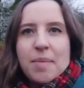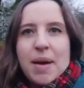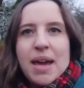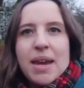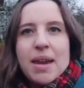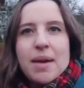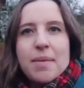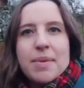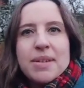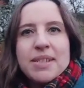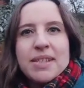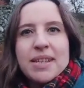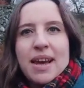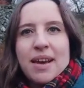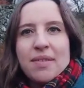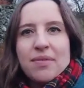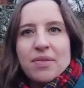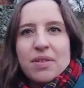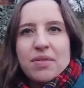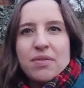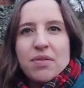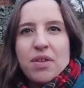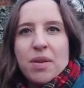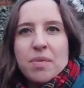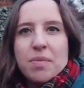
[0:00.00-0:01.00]
my name is
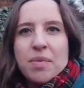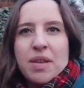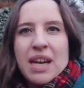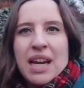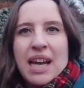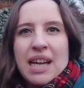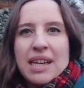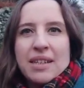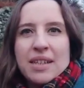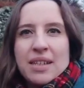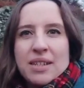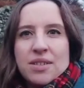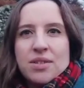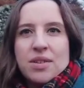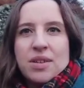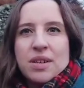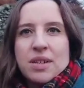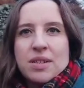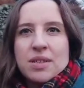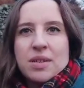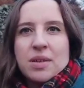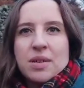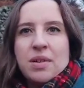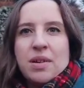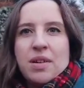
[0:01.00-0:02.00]
Devon from the Lake
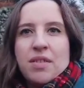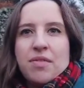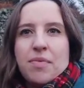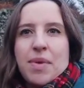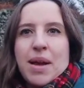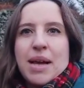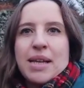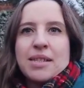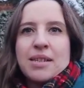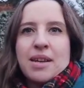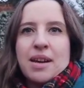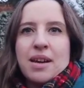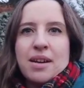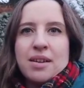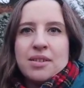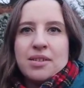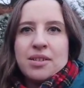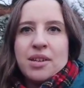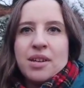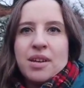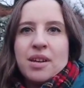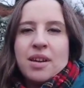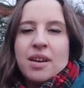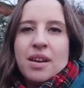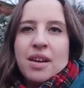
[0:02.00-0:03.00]
District School of
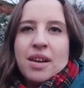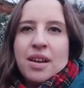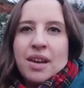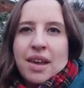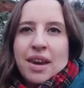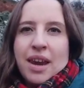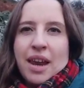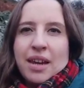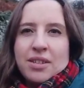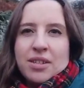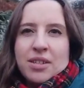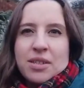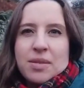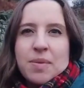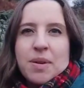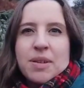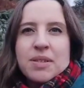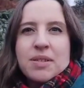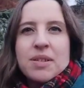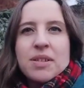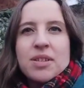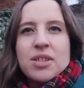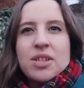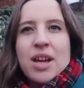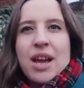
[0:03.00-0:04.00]
Massage, and I just
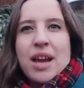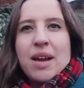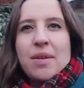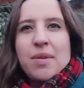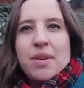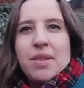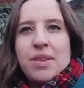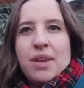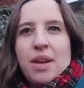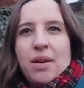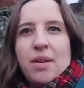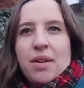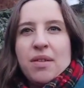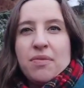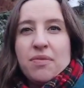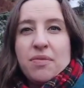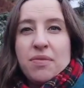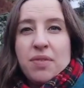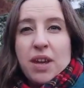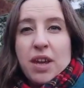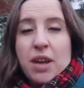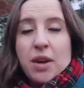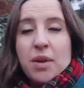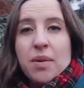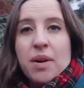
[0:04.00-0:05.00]
want to share with you a
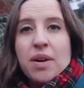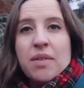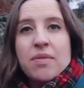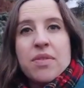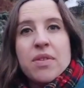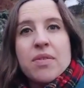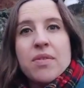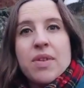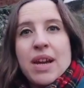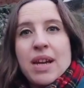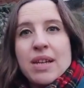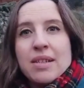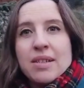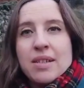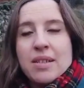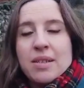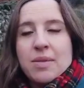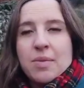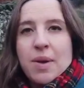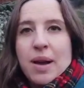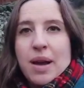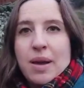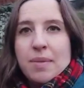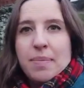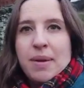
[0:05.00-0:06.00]
few of the
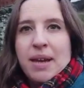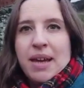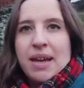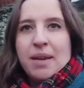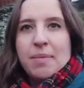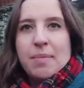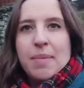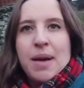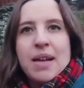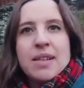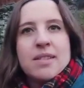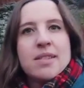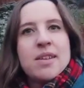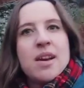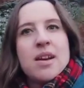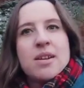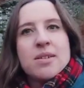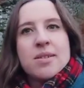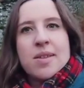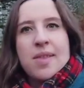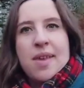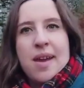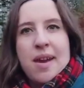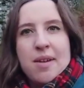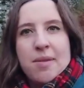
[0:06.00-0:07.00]
reasons why being a
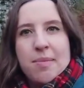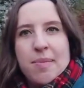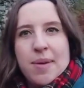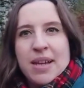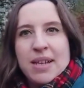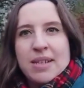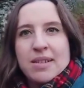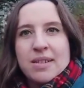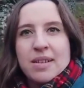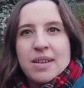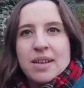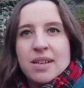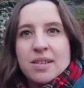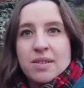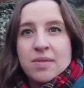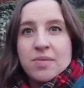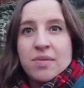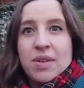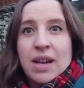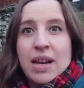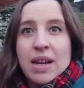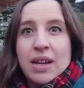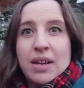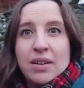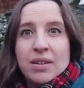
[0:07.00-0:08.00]
massage therapist is a
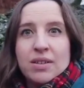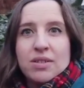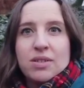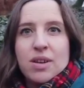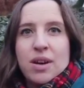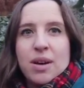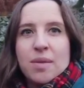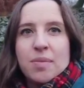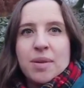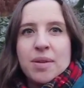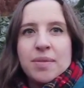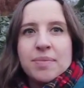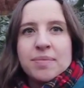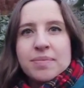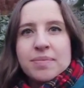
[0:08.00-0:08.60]
really good job.